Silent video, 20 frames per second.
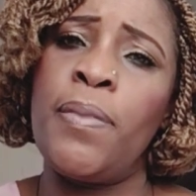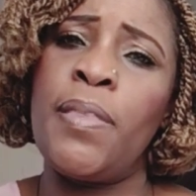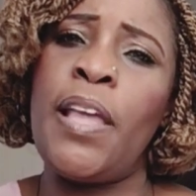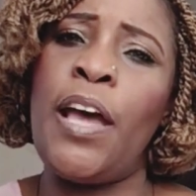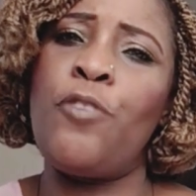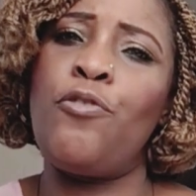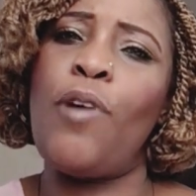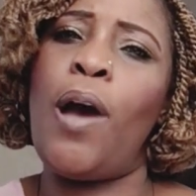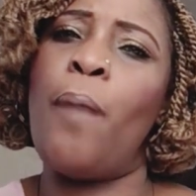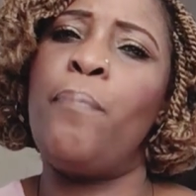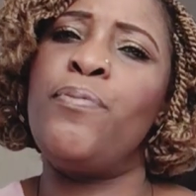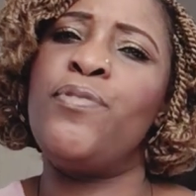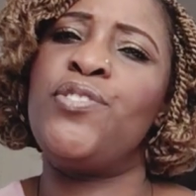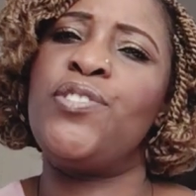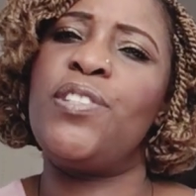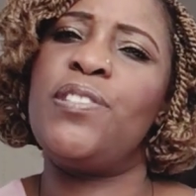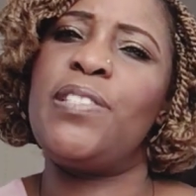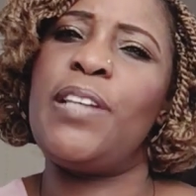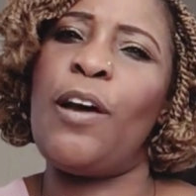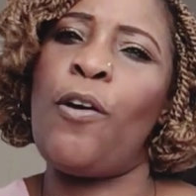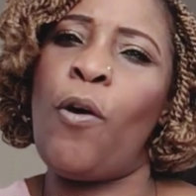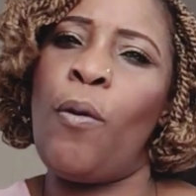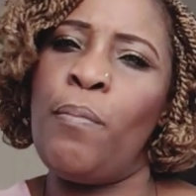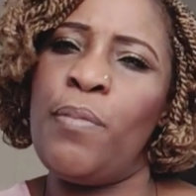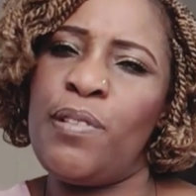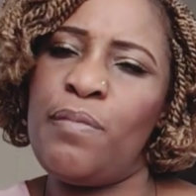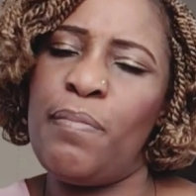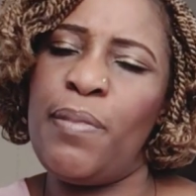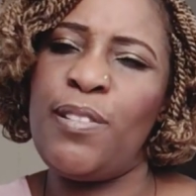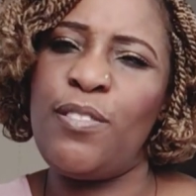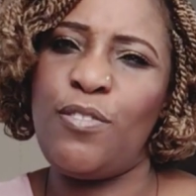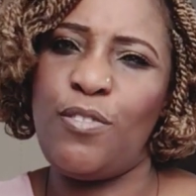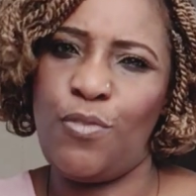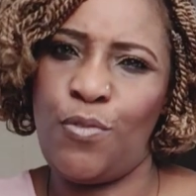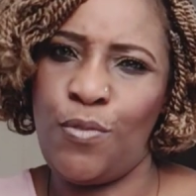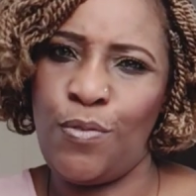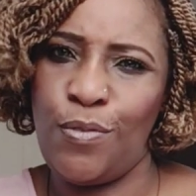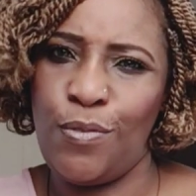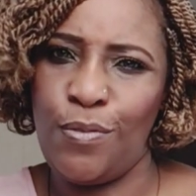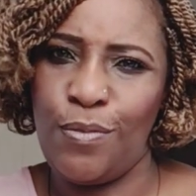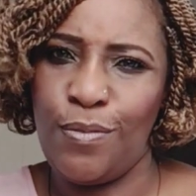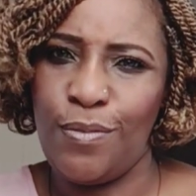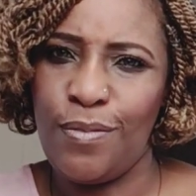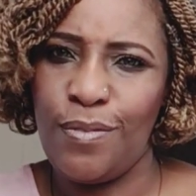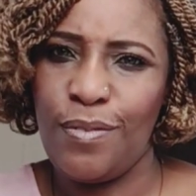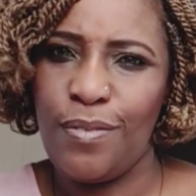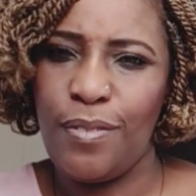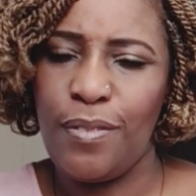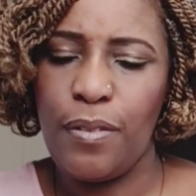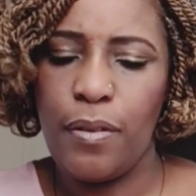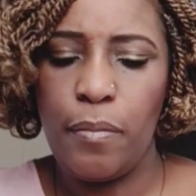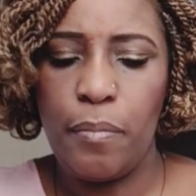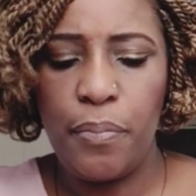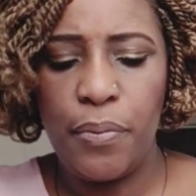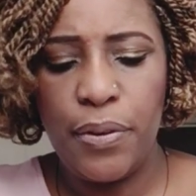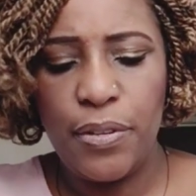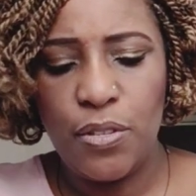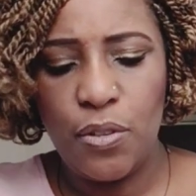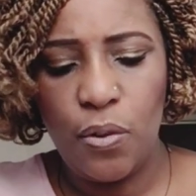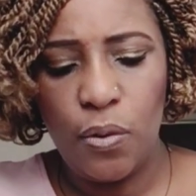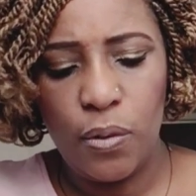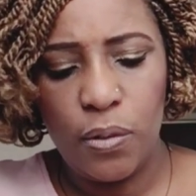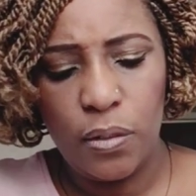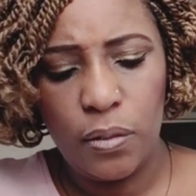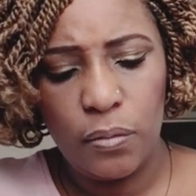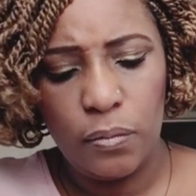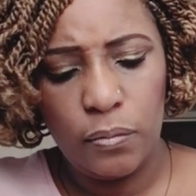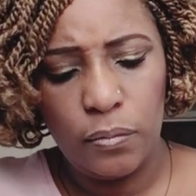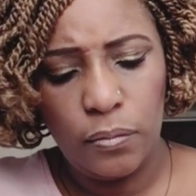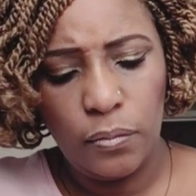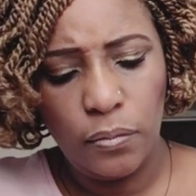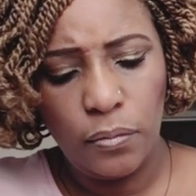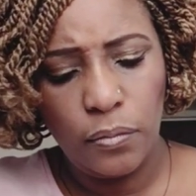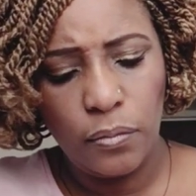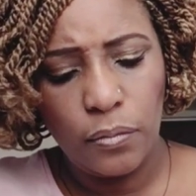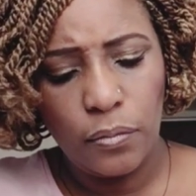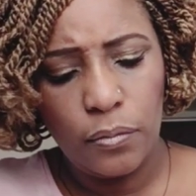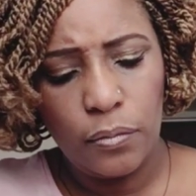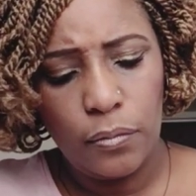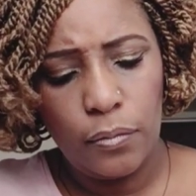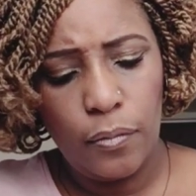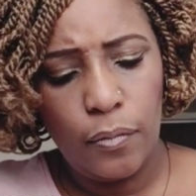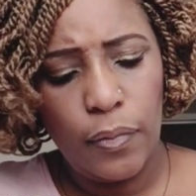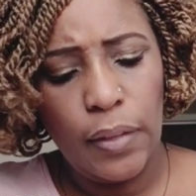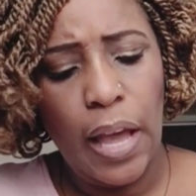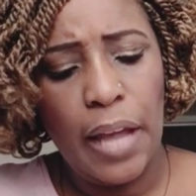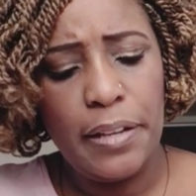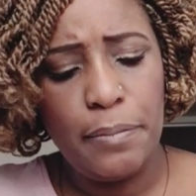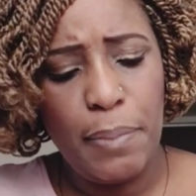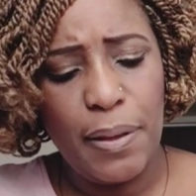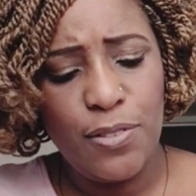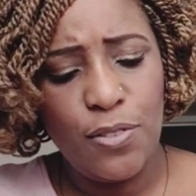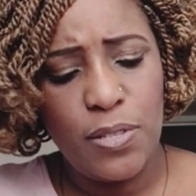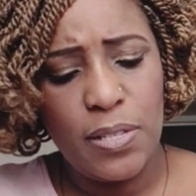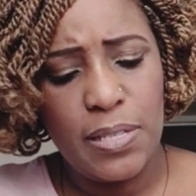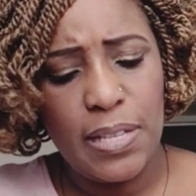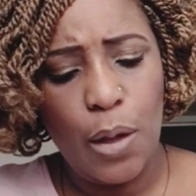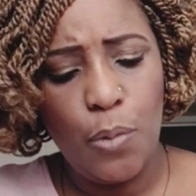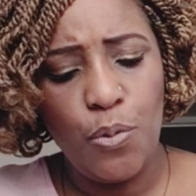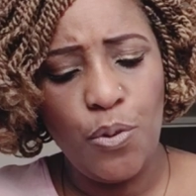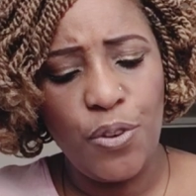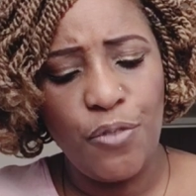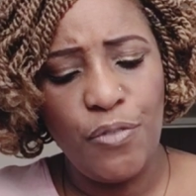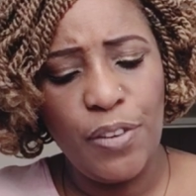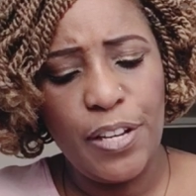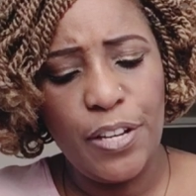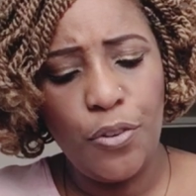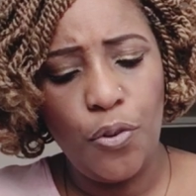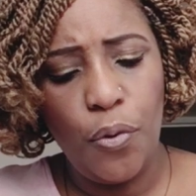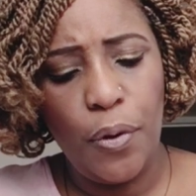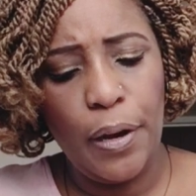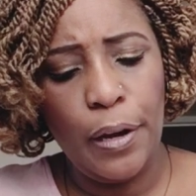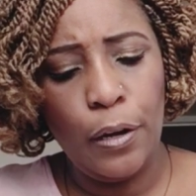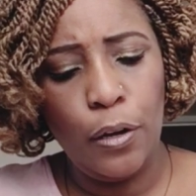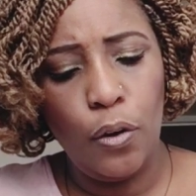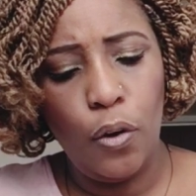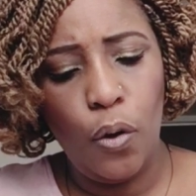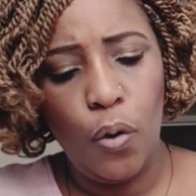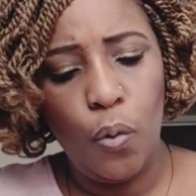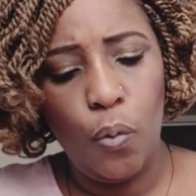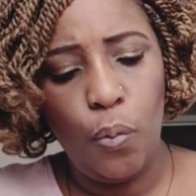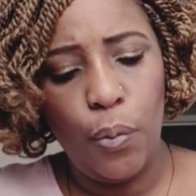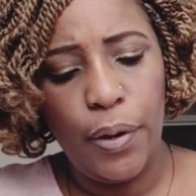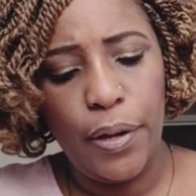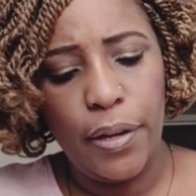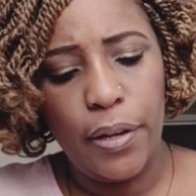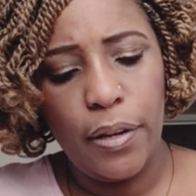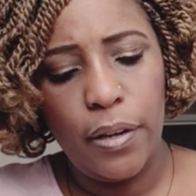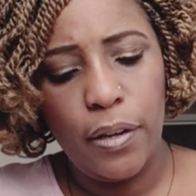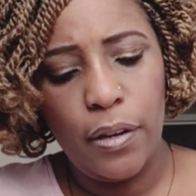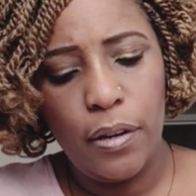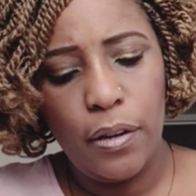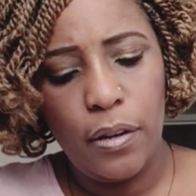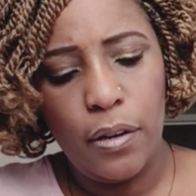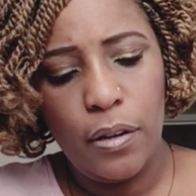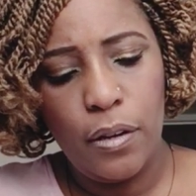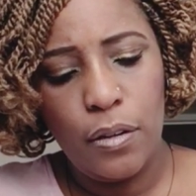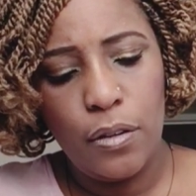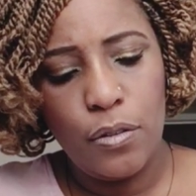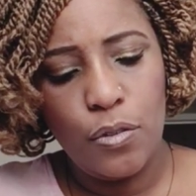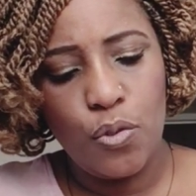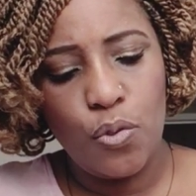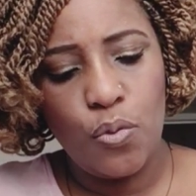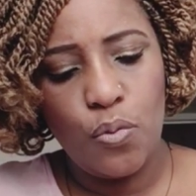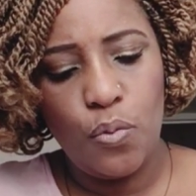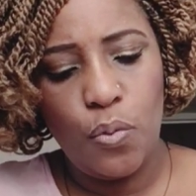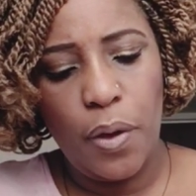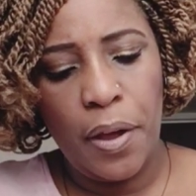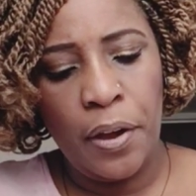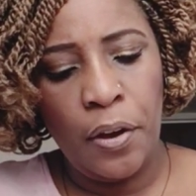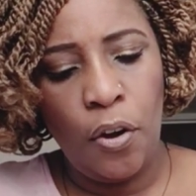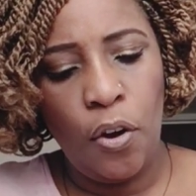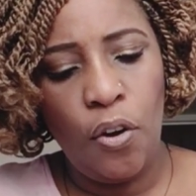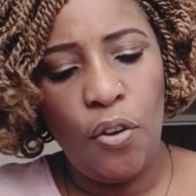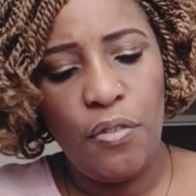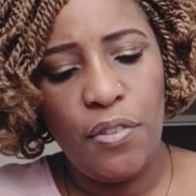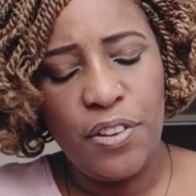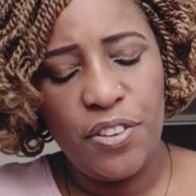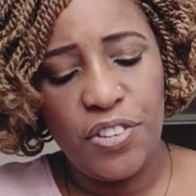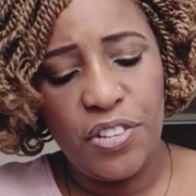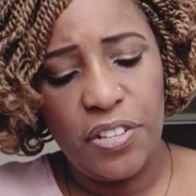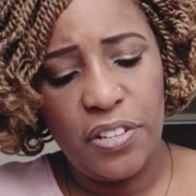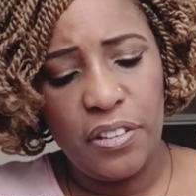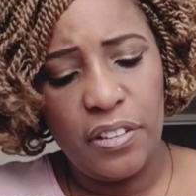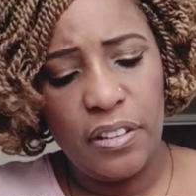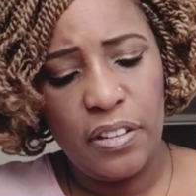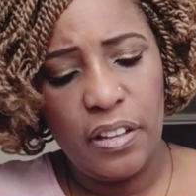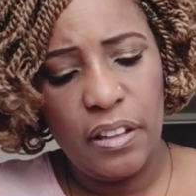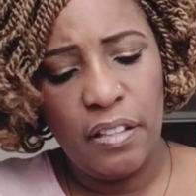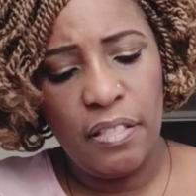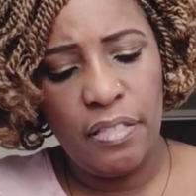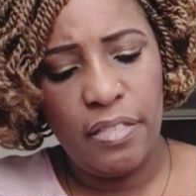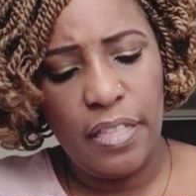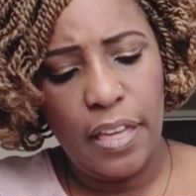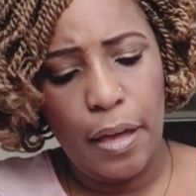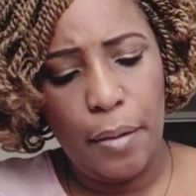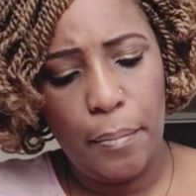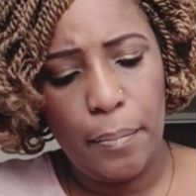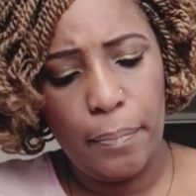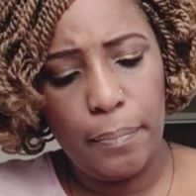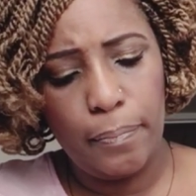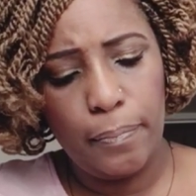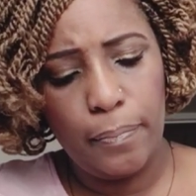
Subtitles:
that you appreciate their commitment to you. Praise God. And pastor says that would really go a long way to encouraging them.